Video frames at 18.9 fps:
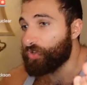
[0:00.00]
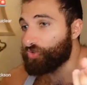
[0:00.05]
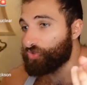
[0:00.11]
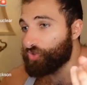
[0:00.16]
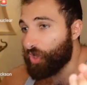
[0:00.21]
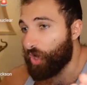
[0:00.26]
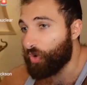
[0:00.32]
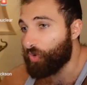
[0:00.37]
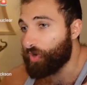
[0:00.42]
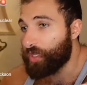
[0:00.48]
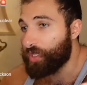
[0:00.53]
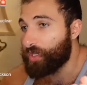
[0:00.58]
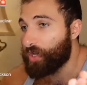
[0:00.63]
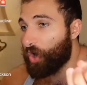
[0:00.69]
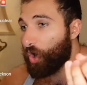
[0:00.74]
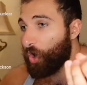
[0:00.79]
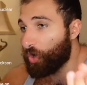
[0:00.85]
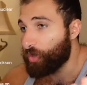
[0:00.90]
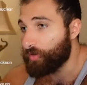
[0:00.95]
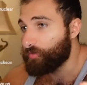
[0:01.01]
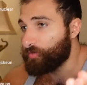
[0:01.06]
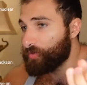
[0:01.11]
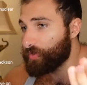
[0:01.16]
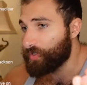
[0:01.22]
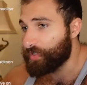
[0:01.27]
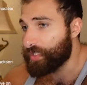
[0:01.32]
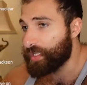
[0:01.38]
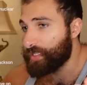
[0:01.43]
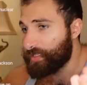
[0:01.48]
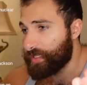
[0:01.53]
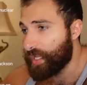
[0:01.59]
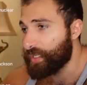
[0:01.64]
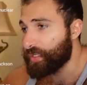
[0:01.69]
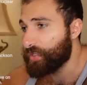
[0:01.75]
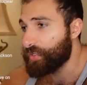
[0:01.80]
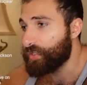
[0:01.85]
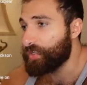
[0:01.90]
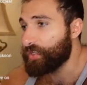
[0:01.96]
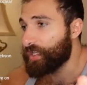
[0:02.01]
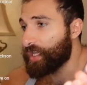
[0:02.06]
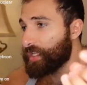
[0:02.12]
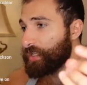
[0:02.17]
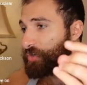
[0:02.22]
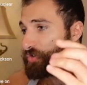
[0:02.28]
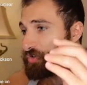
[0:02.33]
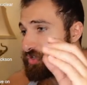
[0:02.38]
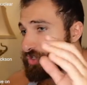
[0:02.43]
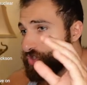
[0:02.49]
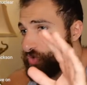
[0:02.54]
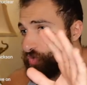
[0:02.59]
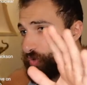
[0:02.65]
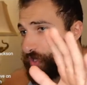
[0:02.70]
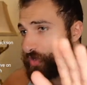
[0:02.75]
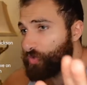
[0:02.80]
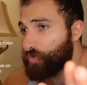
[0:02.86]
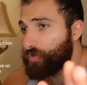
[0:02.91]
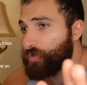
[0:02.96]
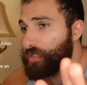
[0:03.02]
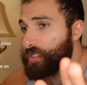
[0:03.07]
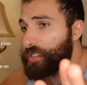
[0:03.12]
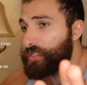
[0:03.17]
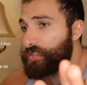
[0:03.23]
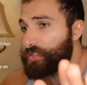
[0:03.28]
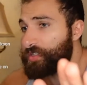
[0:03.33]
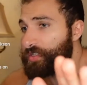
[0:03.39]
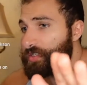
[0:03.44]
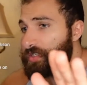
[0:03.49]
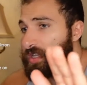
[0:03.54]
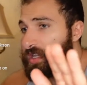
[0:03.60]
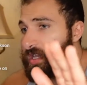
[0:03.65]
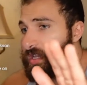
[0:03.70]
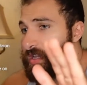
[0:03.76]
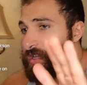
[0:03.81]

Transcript: knowing all of this has ended and there is sweet release